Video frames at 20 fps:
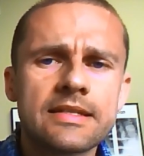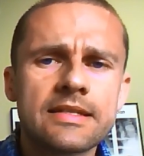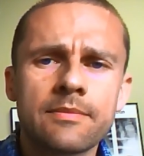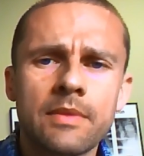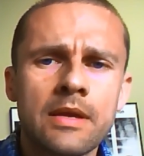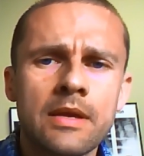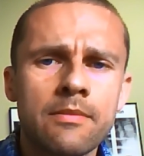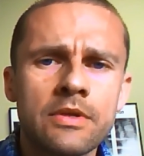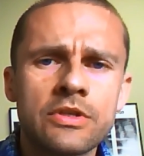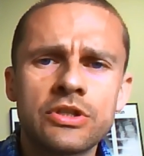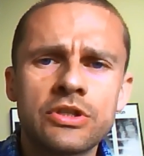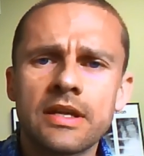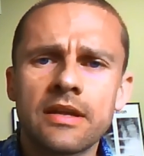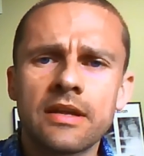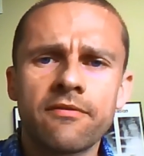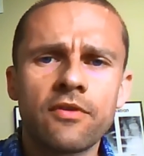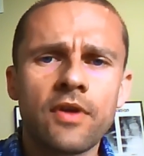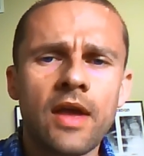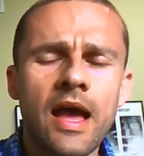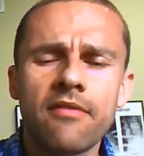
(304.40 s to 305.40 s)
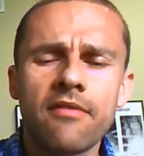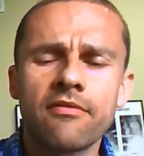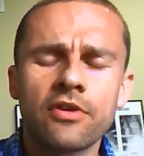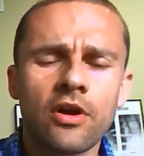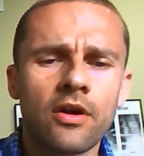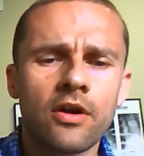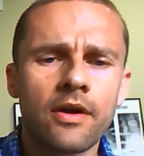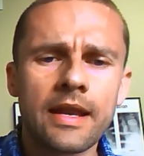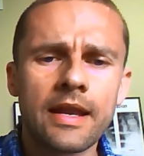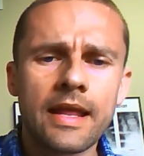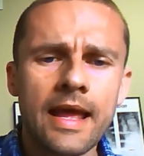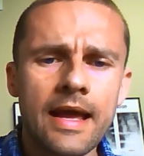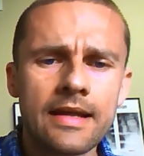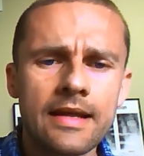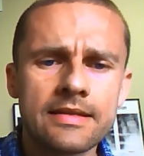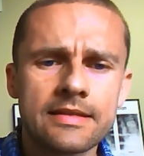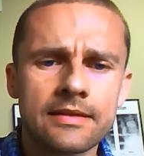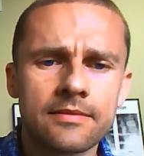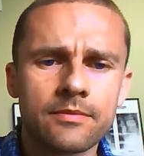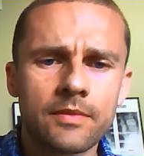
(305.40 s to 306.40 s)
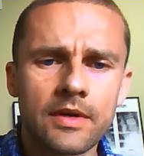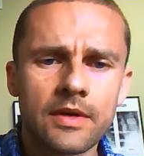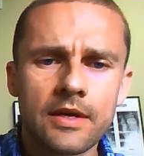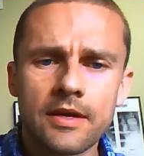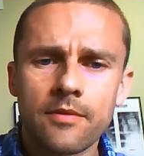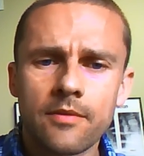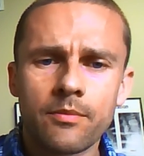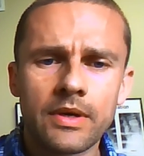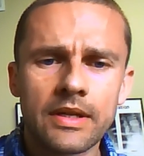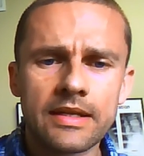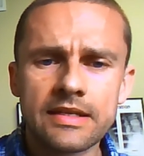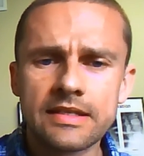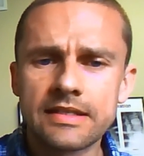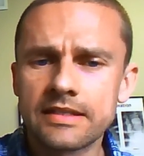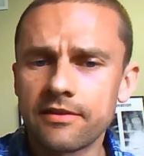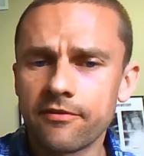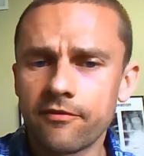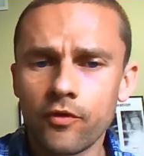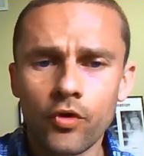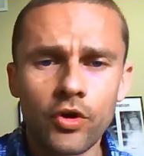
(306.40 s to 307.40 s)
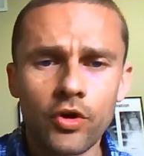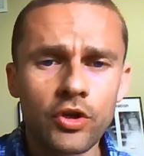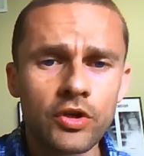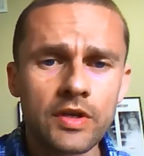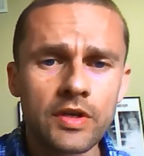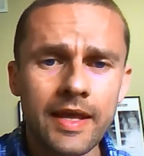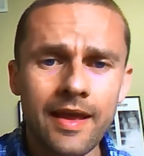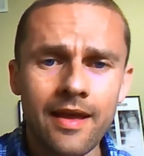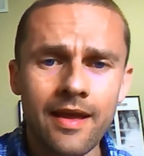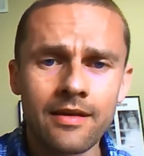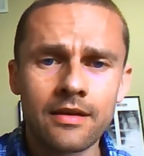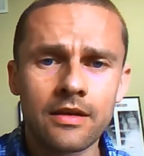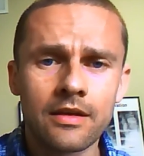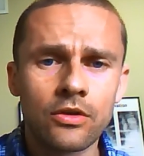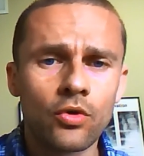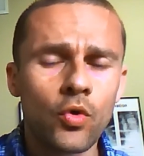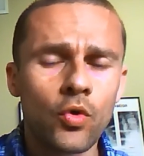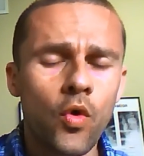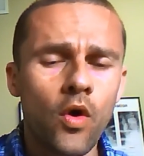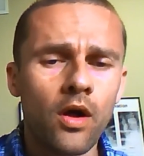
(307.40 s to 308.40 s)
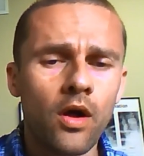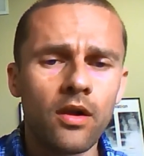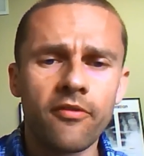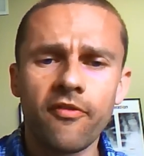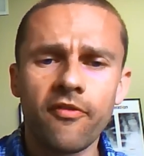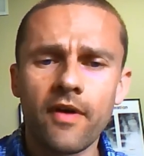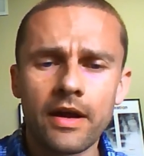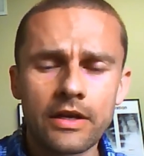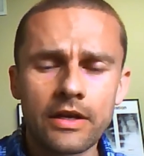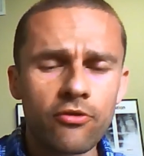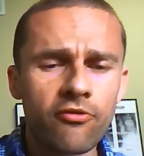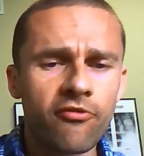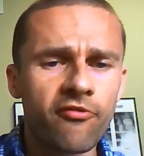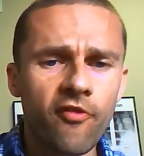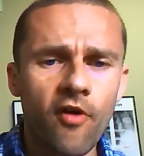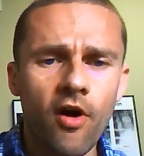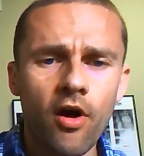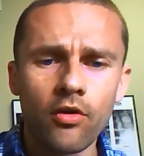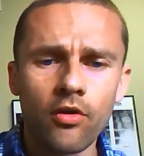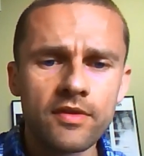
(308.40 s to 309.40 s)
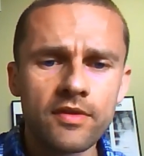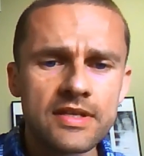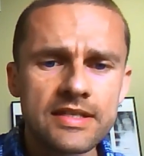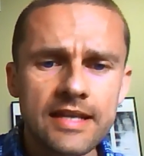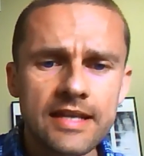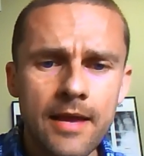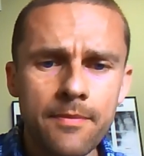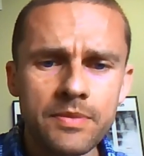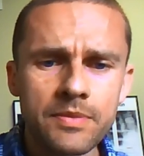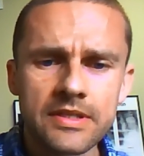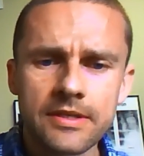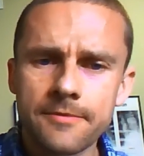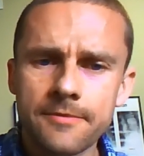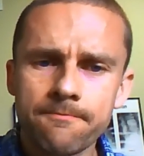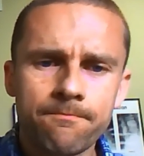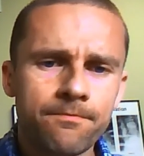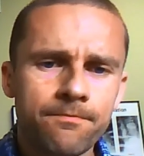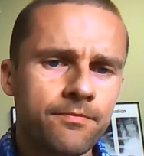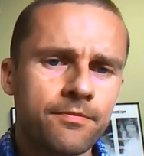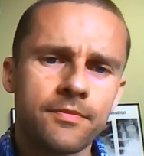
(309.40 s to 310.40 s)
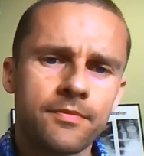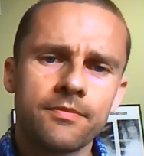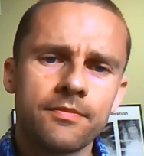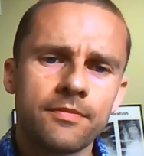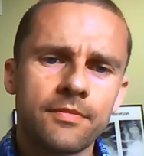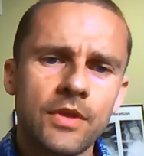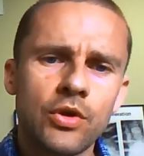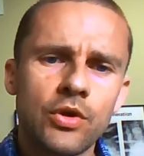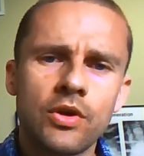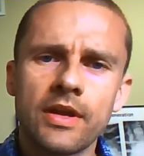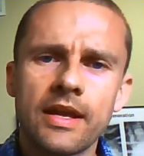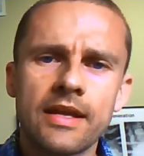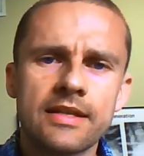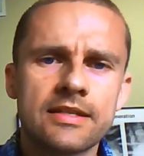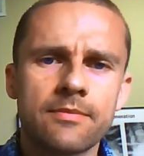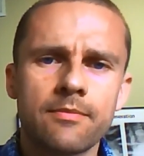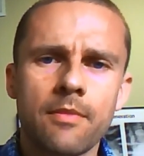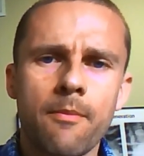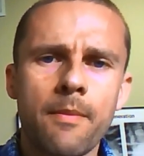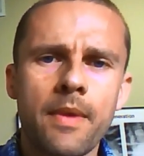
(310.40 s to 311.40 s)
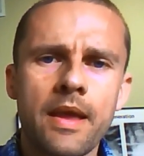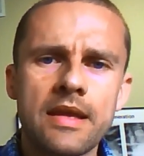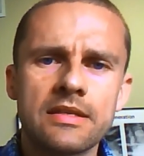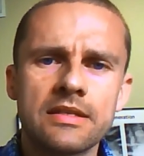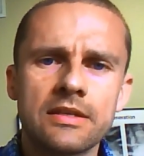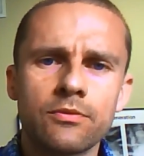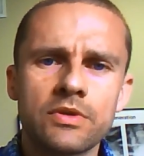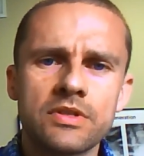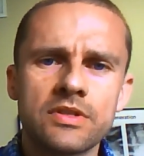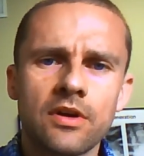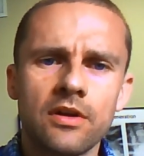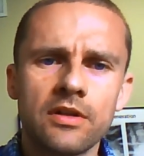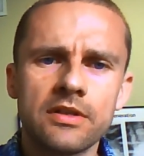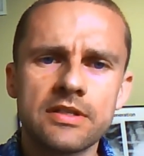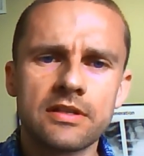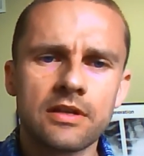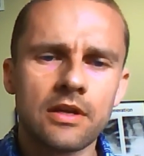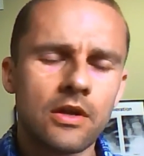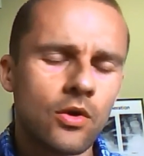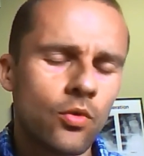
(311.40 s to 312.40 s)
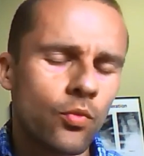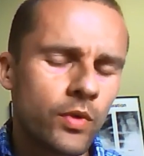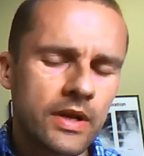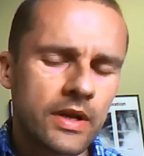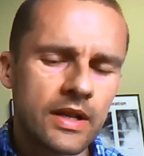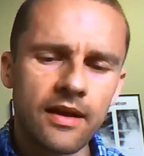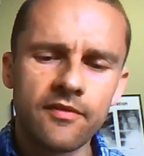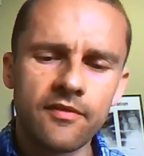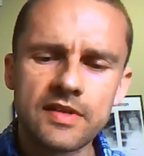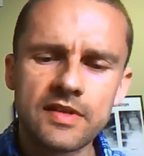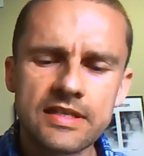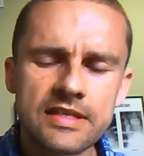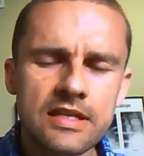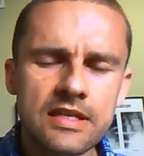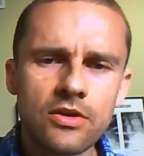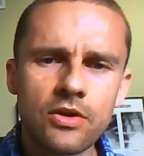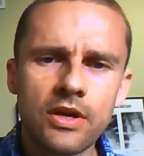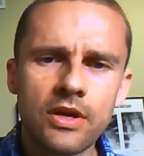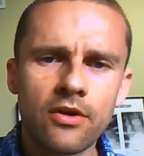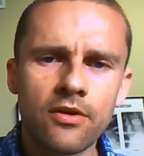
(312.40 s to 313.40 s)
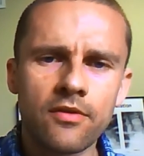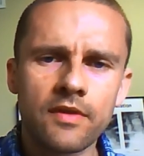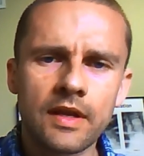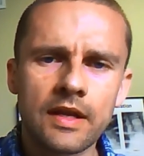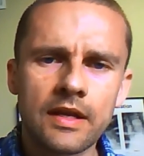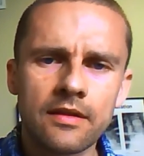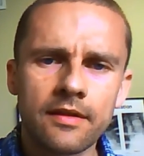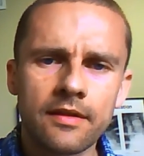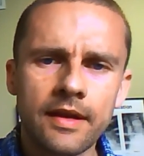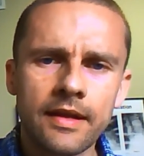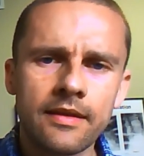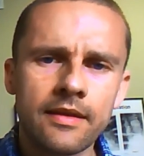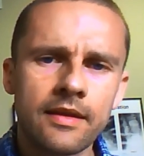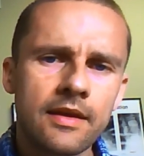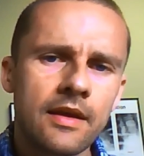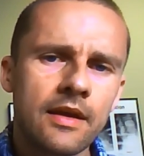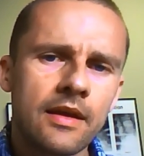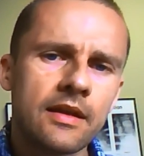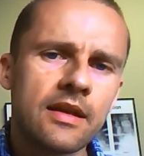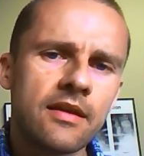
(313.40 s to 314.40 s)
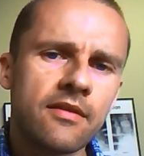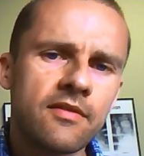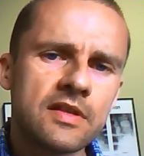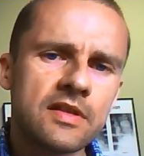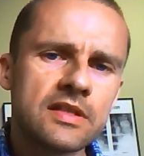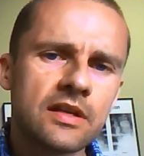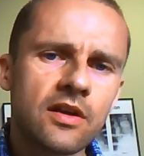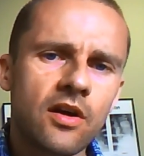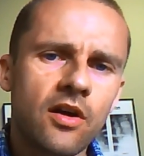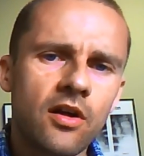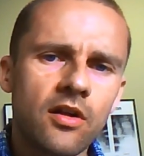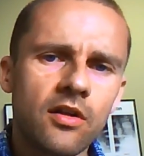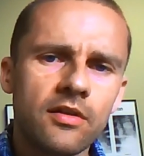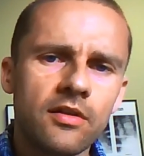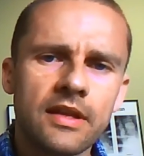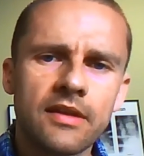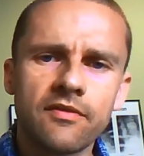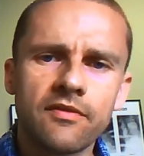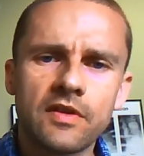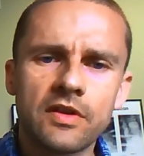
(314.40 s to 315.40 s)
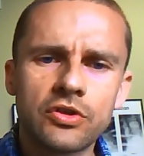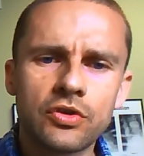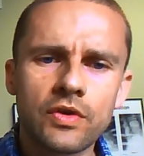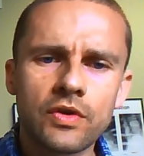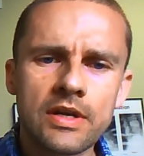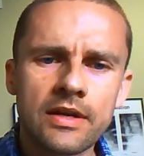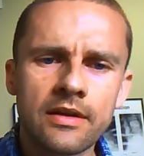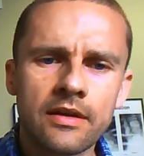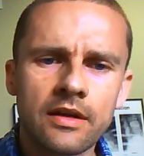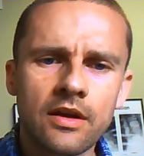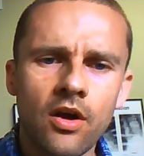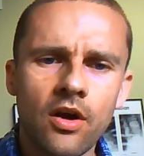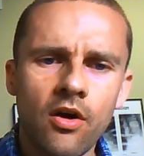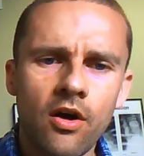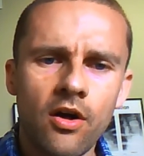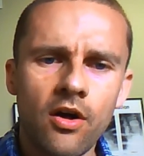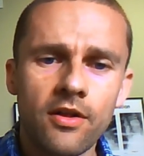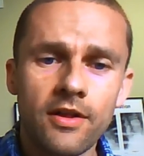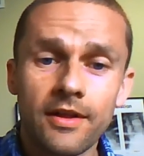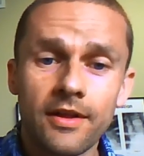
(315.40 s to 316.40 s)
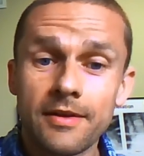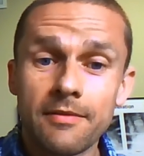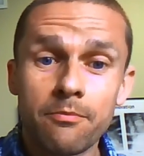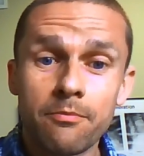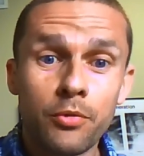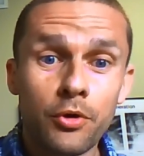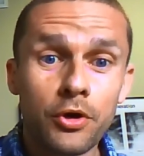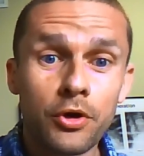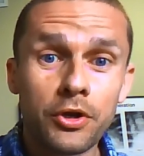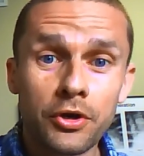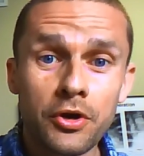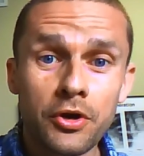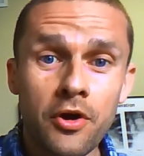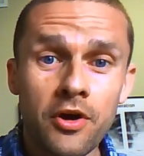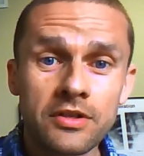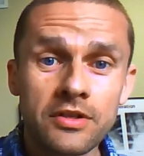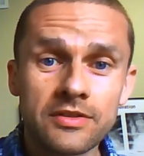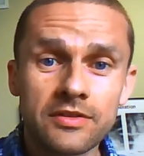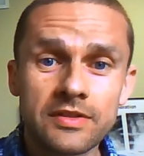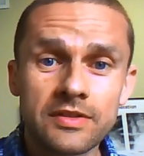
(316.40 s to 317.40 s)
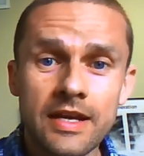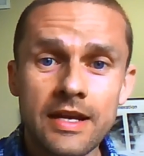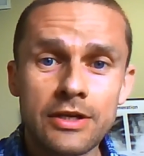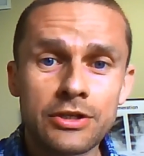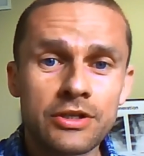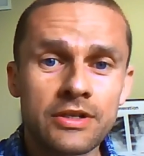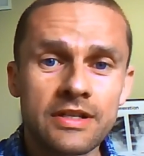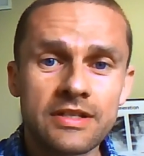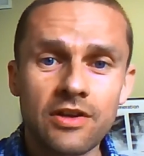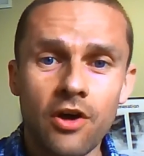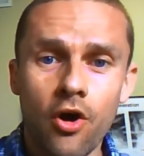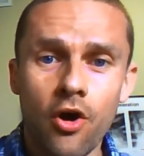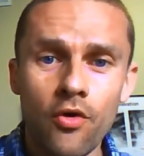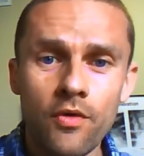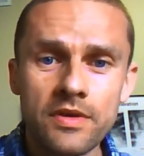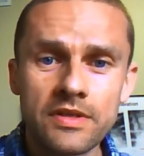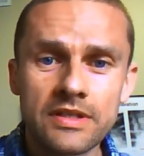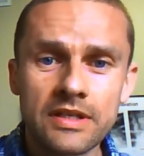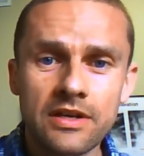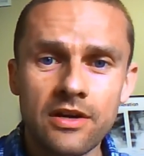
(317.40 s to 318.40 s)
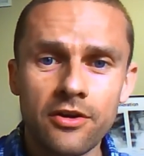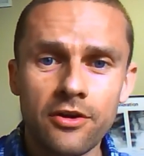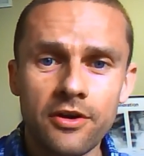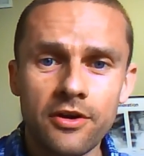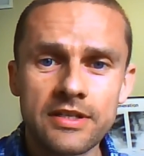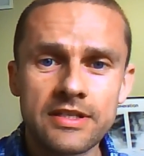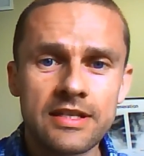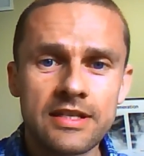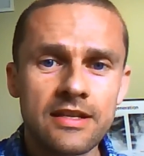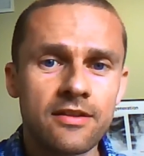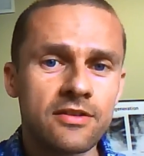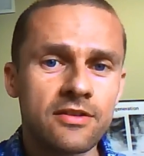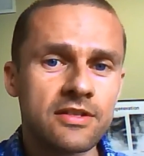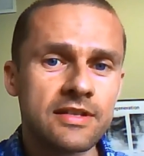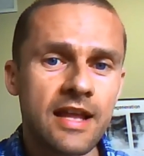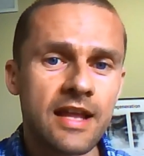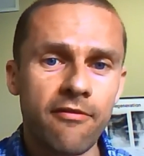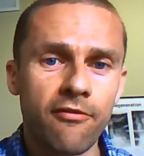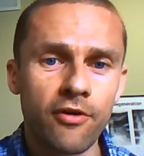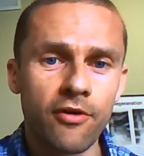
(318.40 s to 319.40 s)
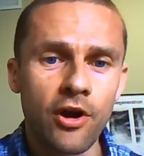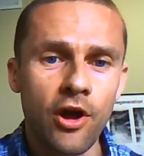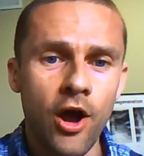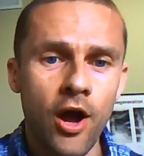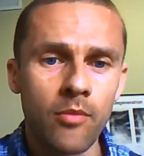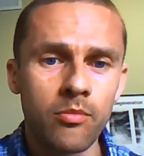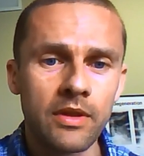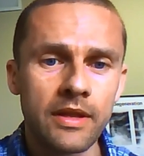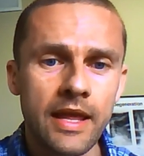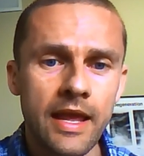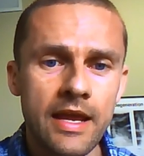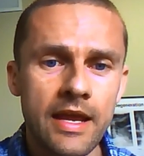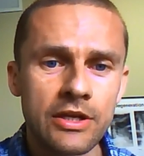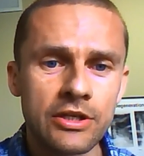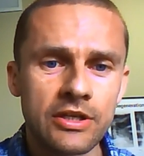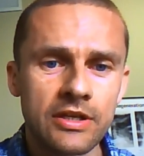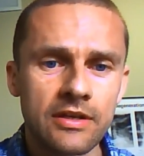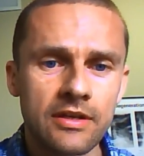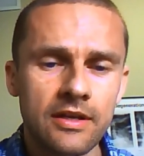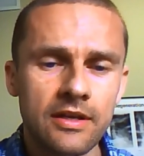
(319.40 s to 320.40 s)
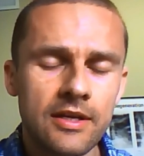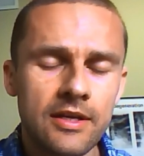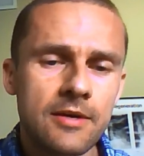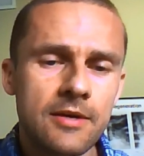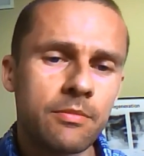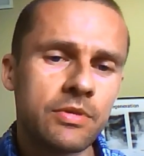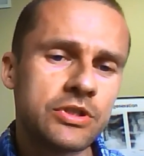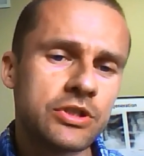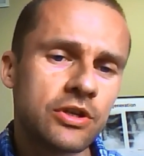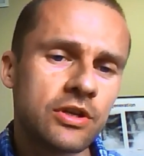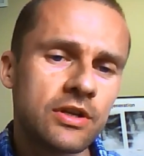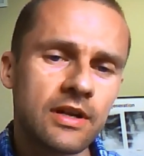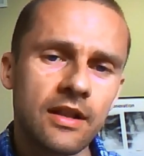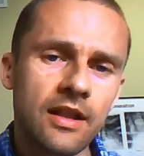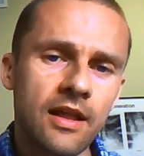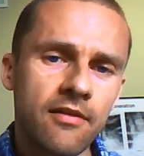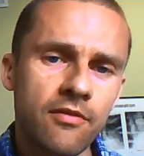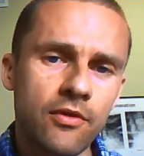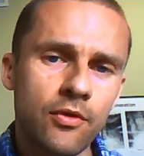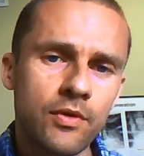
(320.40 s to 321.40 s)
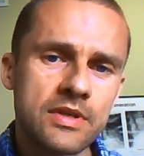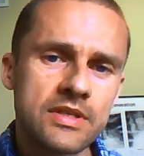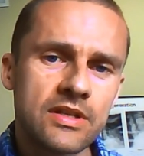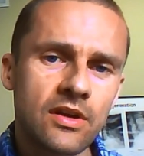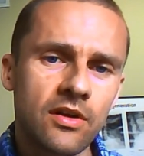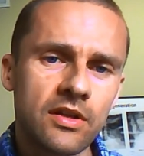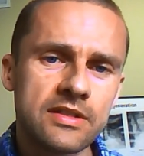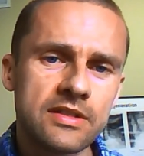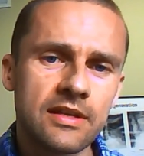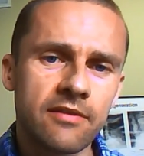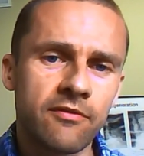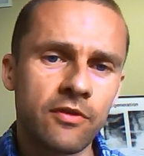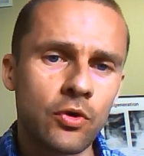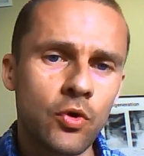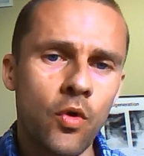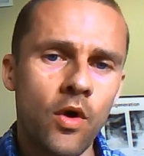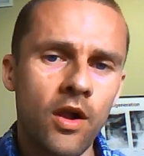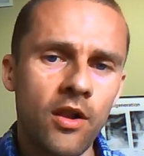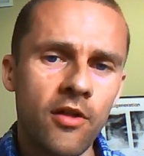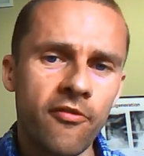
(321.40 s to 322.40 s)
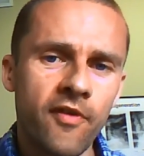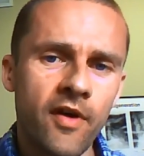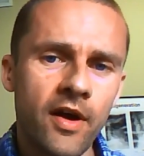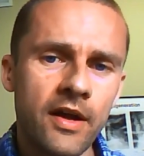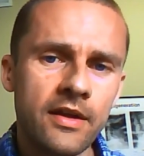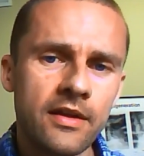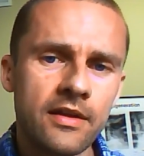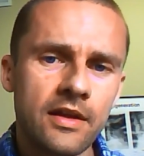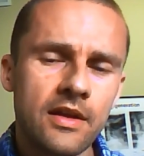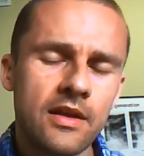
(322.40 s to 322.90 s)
some imaging if you haven't already had some. But listen, if you're a good candidate, you qualify and you follow the steps, you can get some amazing results. We'd love to see you here in the clinic. Give us a call, give Katrina a call, book your consultation. It's always a courtesy. There's never an obligation, but you're going to love the results if you qualify.